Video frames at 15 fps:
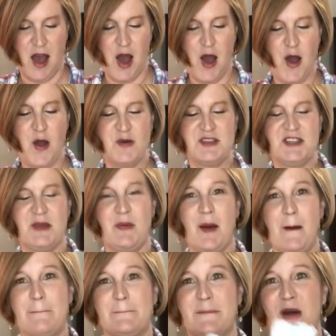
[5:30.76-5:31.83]
Oh, she
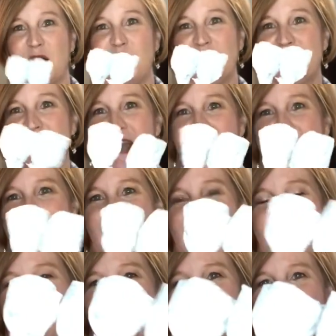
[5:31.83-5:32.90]
put birthday
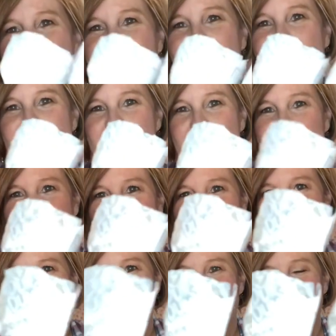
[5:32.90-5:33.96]
cake flavored
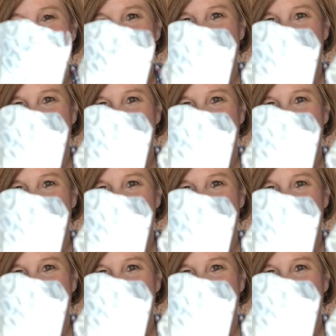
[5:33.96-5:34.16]
dum-dums.